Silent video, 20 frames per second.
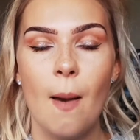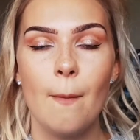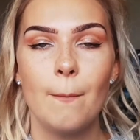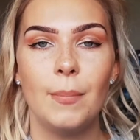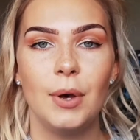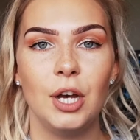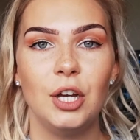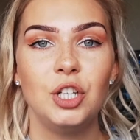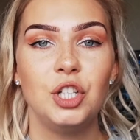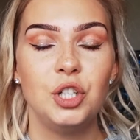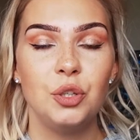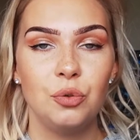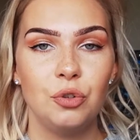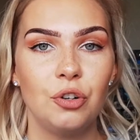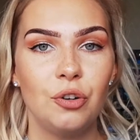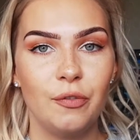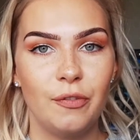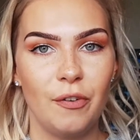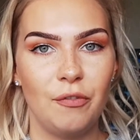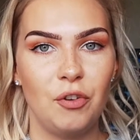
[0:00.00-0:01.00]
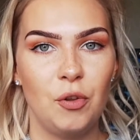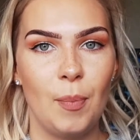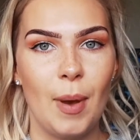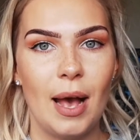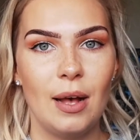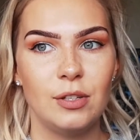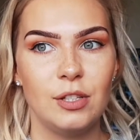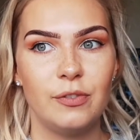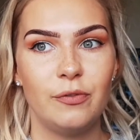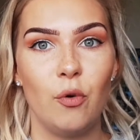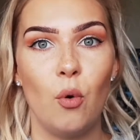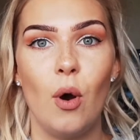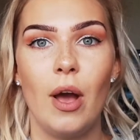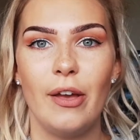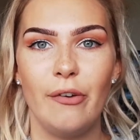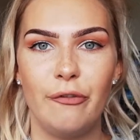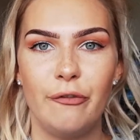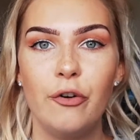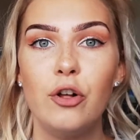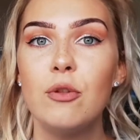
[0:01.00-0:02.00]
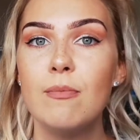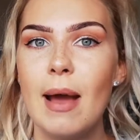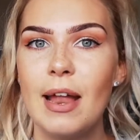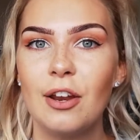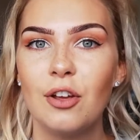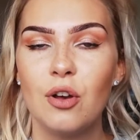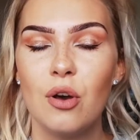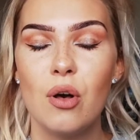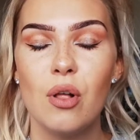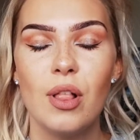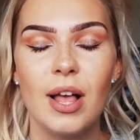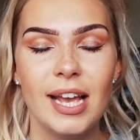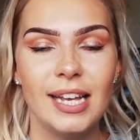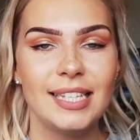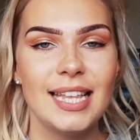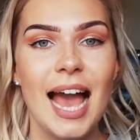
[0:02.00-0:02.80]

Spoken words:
but £250 for a full medical is